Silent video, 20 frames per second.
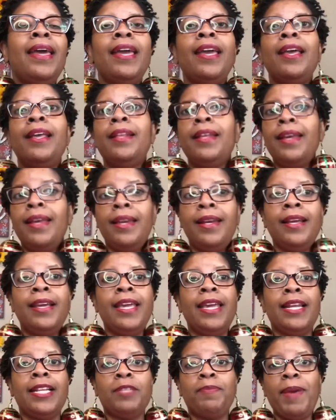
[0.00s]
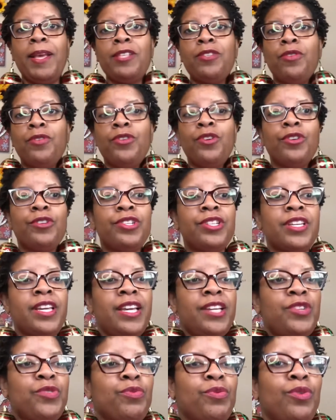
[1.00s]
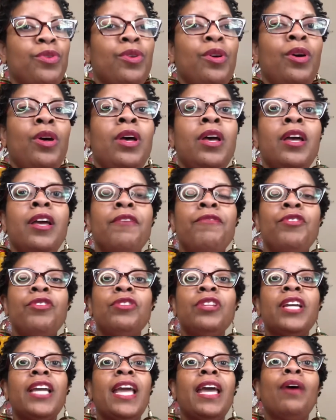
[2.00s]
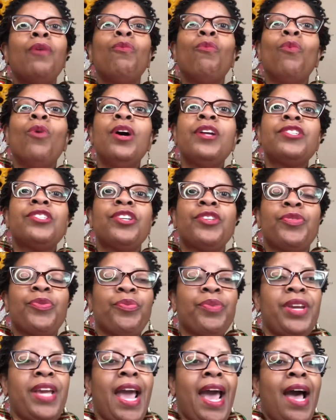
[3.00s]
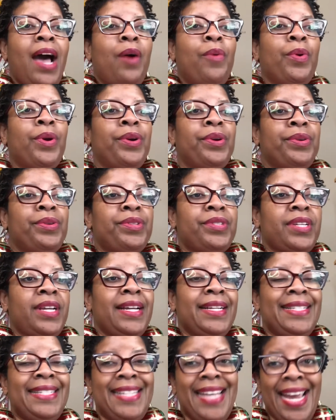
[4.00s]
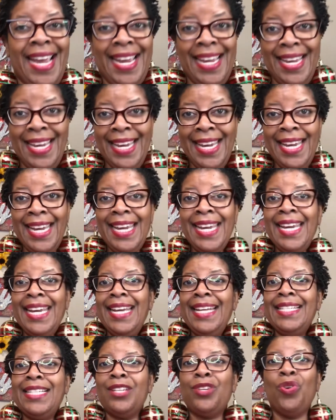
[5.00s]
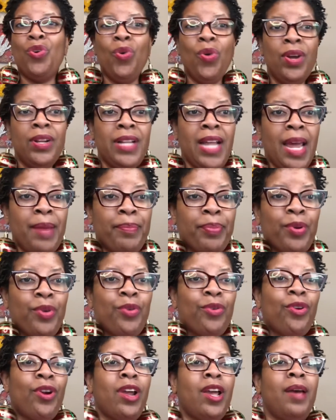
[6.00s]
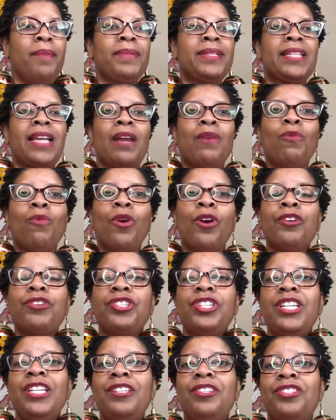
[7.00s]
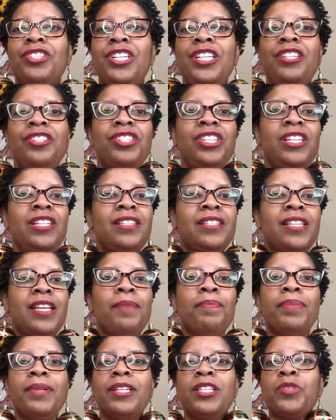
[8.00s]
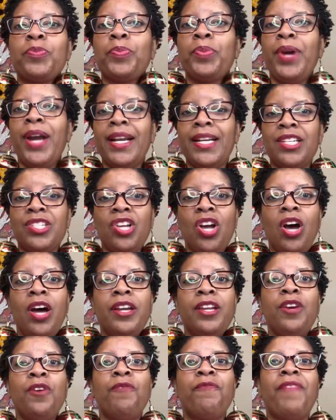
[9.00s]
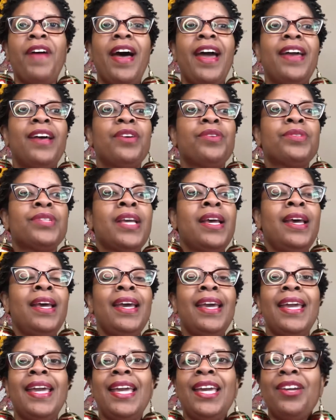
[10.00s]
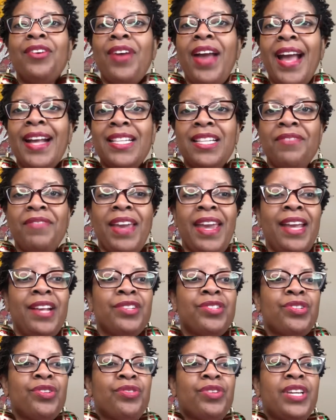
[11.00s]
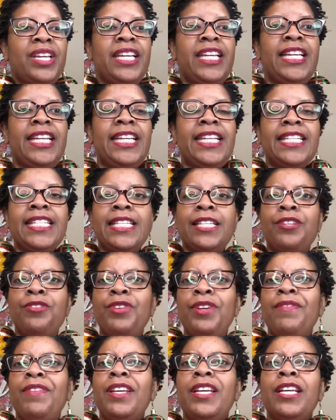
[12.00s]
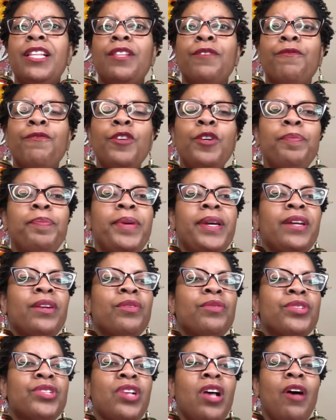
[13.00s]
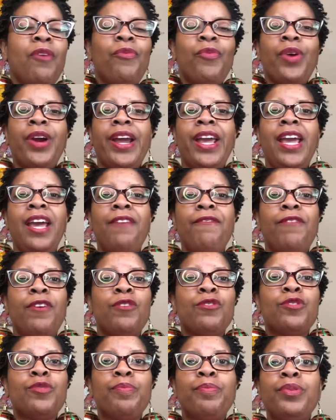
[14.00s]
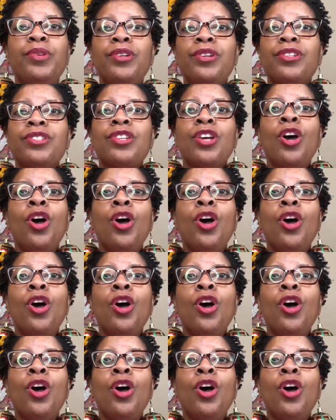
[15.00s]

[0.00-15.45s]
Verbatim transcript: and again, it's based on your schedule. If you look at one to three hours a day, it's an online program. It's got worksheets, cheat sheets, templates, practice audio files, interactive answer keys. You even get the foot pedal software, headphones, books,